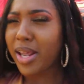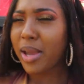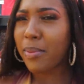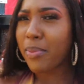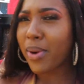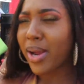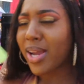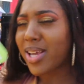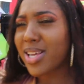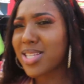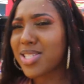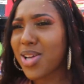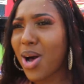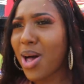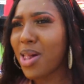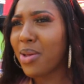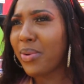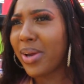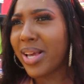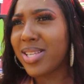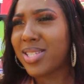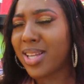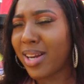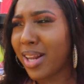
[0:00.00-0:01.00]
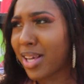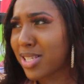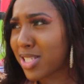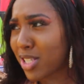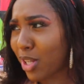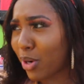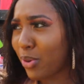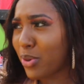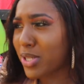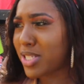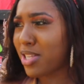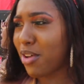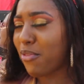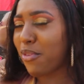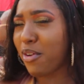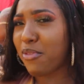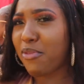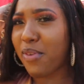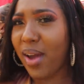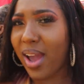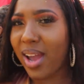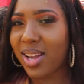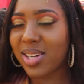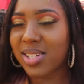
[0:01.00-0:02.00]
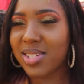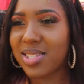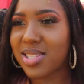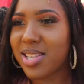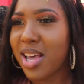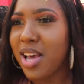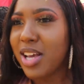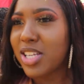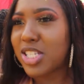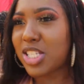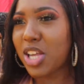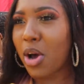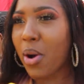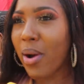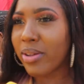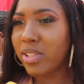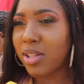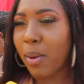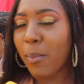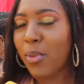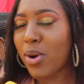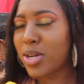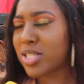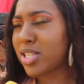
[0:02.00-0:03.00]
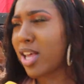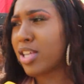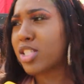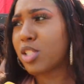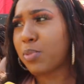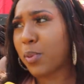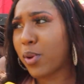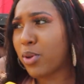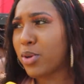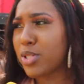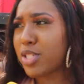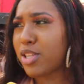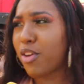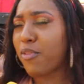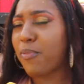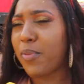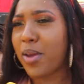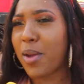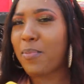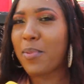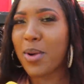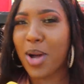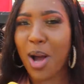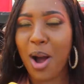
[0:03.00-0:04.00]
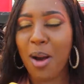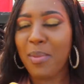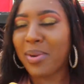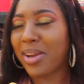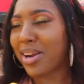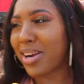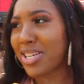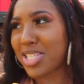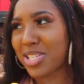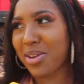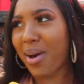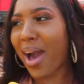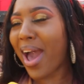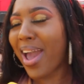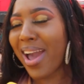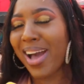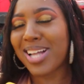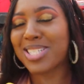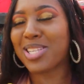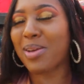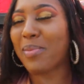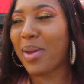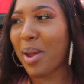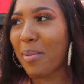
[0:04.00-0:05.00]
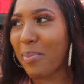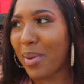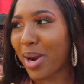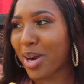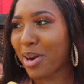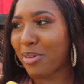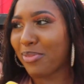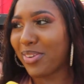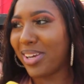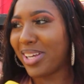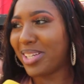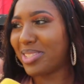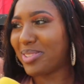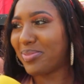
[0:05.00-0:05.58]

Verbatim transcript: Daybreak is always an exclusive event, so the most exclusive people come here, so I had to be a part of it.